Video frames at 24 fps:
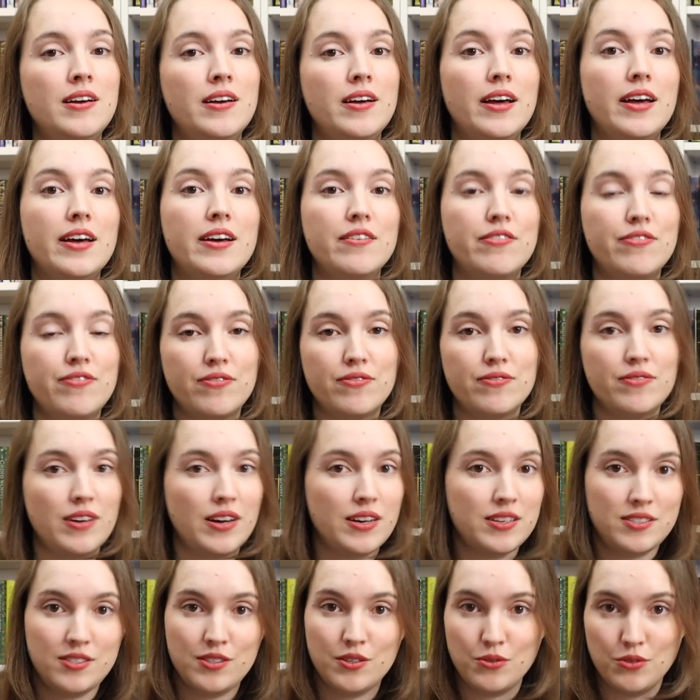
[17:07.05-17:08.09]
If I
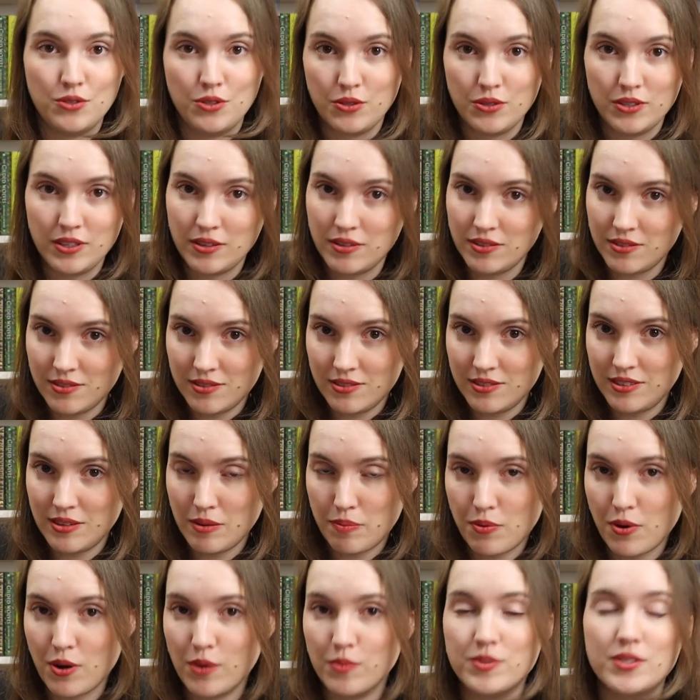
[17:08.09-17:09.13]
still do the
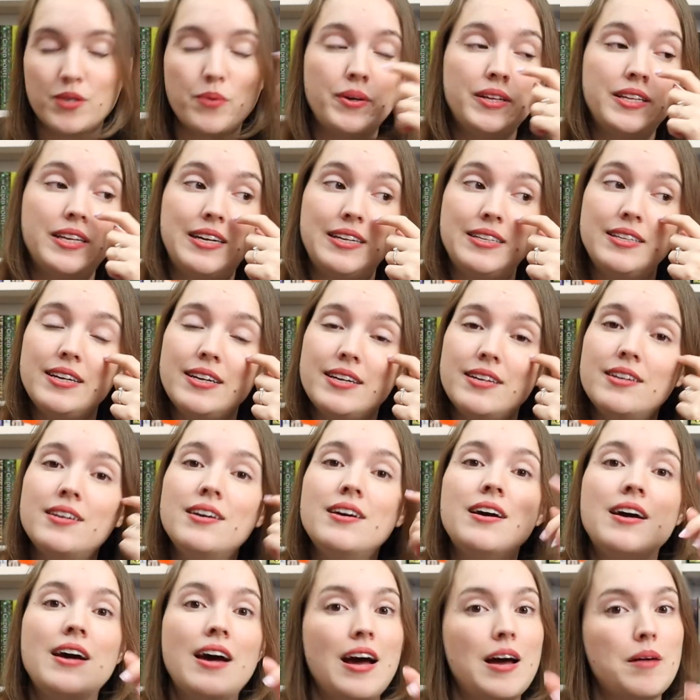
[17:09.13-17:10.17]
prompts the way that I did,
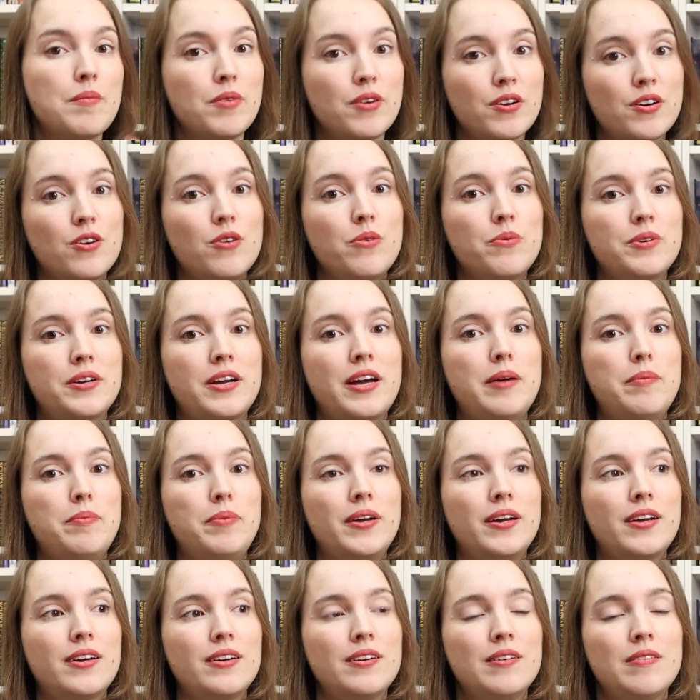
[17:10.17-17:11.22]
I'm gonna go with cat
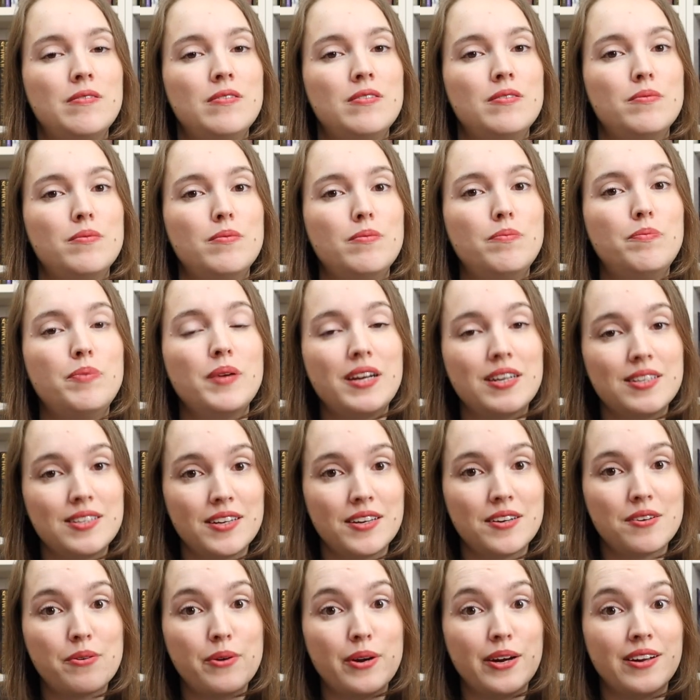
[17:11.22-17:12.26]
pick. Because I
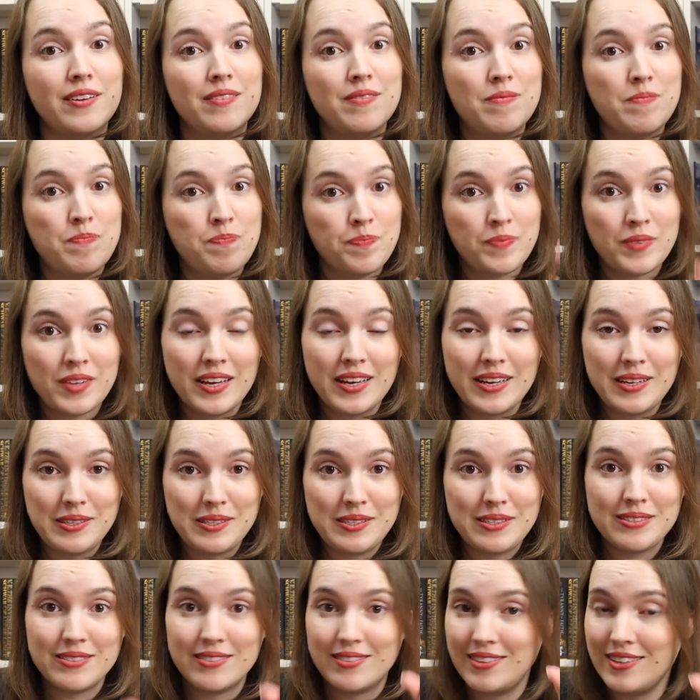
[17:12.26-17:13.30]
agree,
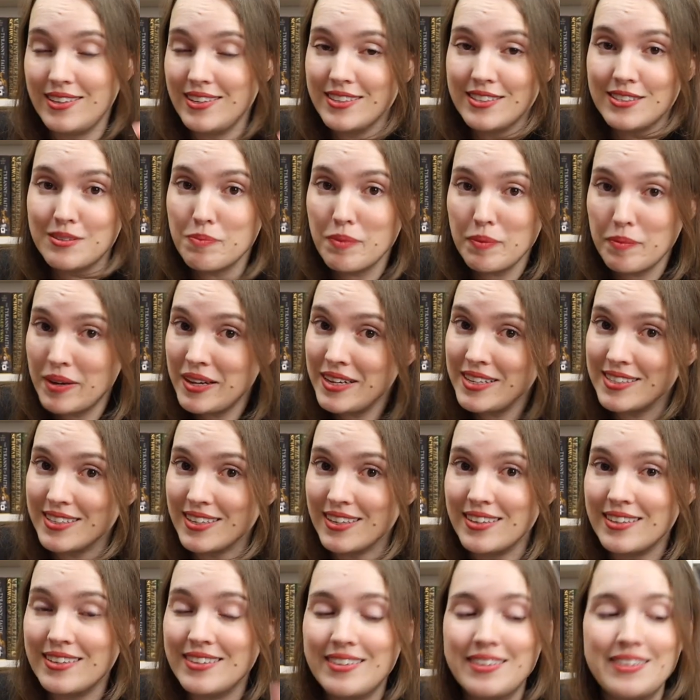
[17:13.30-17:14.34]
it's
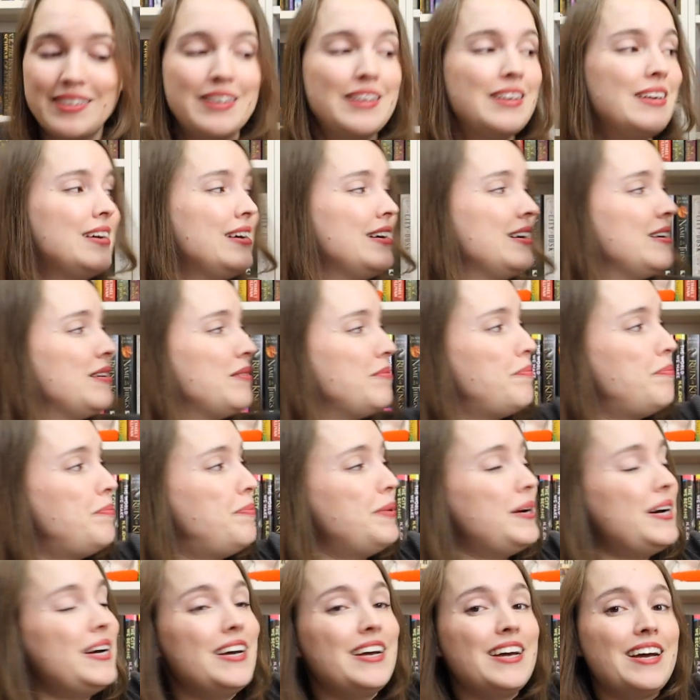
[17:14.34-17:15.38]
amazing.
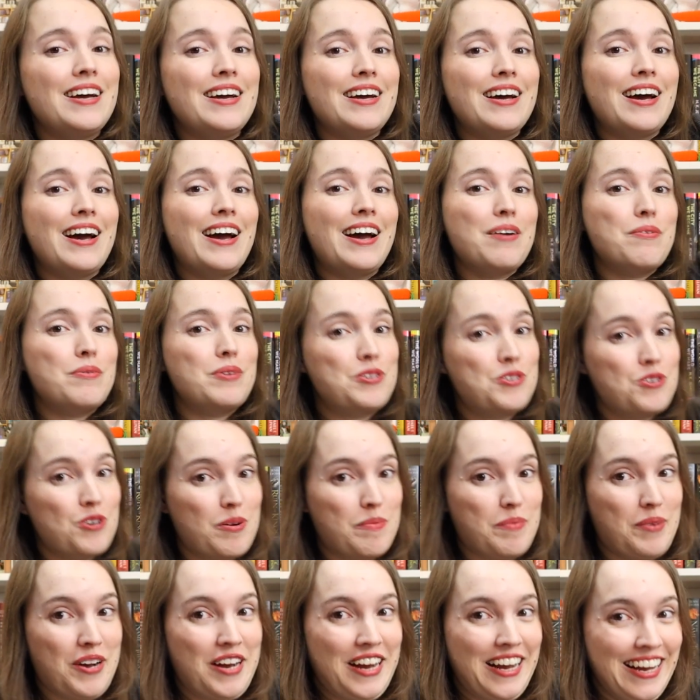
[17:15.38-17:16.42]
But I want short
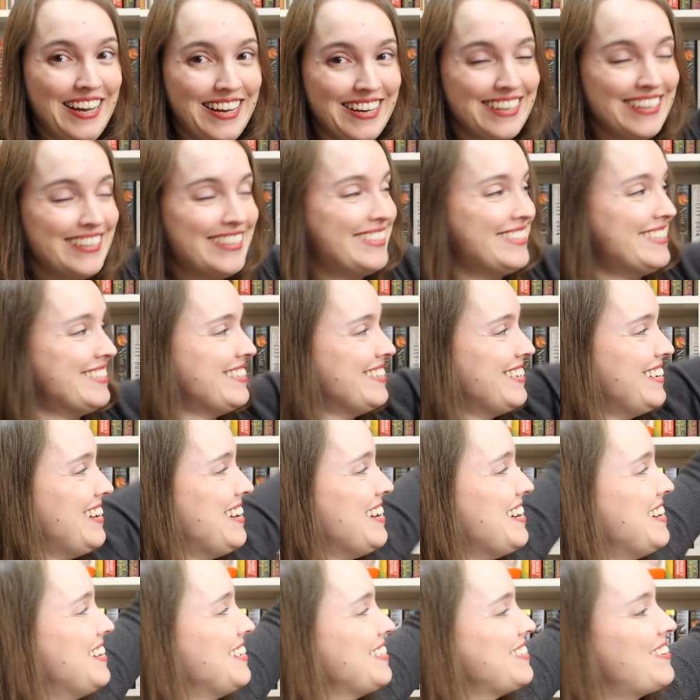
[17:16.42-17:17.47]
book.
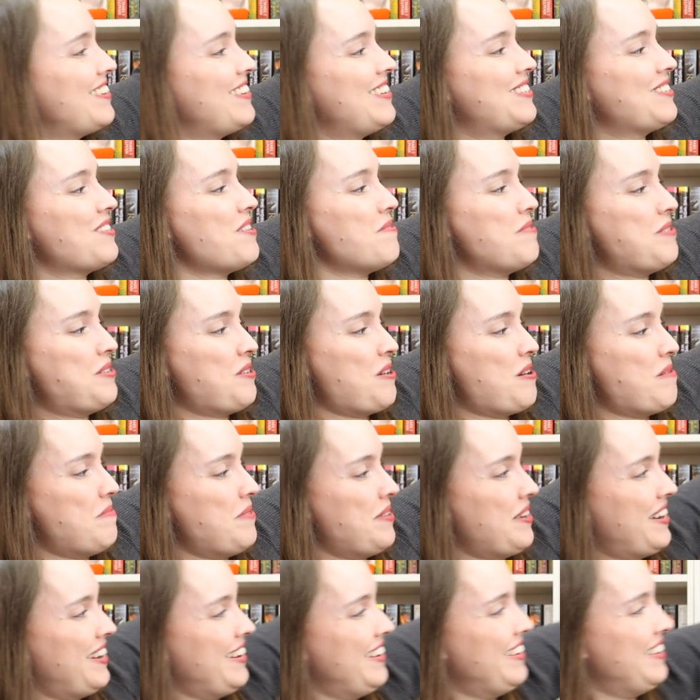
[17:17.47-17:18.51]
So let's go with short
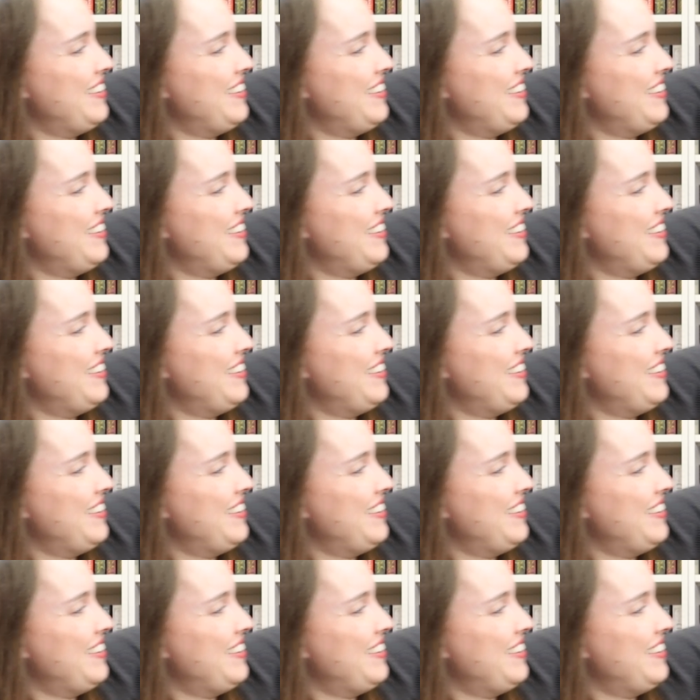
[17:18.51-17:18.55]
book.